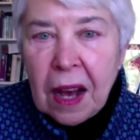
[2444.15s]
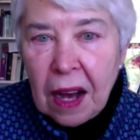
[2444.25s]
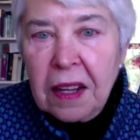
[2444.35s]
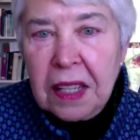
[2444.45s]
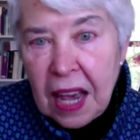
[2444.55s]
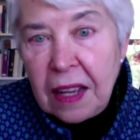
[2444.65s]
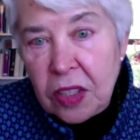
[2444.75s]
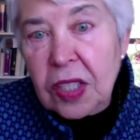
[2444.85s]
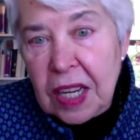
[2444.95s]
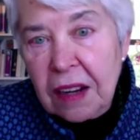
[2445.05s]
uh, get
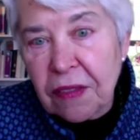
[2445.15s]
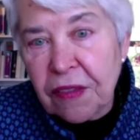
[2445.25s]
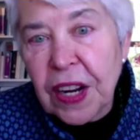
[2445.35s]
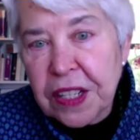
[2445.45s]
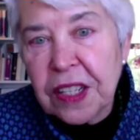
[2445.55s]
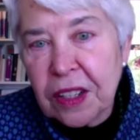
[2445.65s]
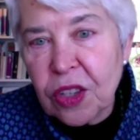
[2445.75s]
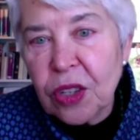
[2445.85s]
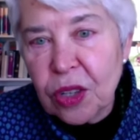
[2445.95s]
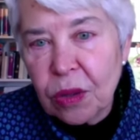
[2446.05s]
state funding
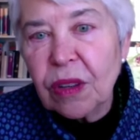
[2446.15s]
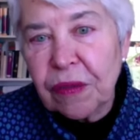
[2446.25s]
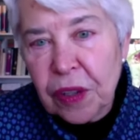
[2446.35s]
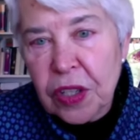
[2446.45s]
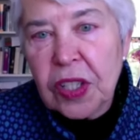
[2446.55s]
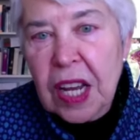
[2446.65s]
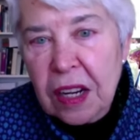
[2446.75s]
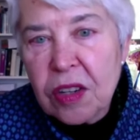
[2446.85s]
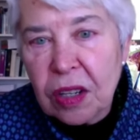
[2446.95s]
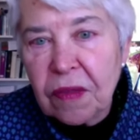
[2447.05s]
to do the first
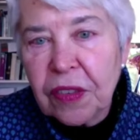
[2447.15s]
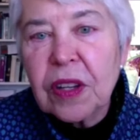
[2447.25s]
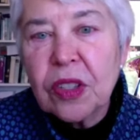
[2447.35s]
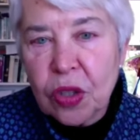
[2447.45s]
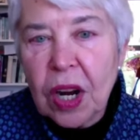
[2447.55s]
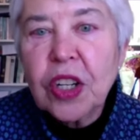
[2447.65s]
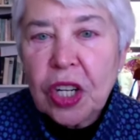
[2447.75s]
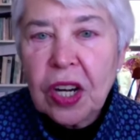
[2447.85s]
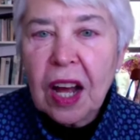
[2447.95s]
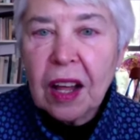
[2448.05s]
stage of
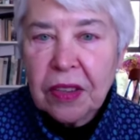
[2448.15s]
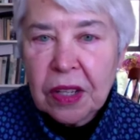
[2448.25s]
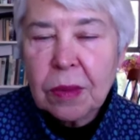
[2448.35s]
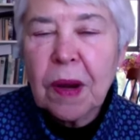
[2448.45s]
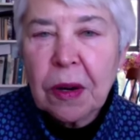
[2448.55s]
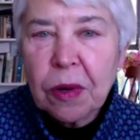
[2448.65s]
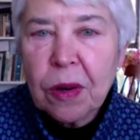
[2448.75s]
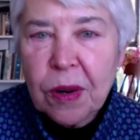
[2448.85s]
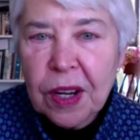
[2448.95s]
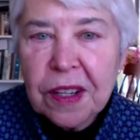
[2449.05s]
construction on this
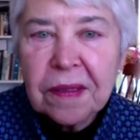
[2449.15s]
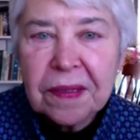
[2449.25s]
microgrid.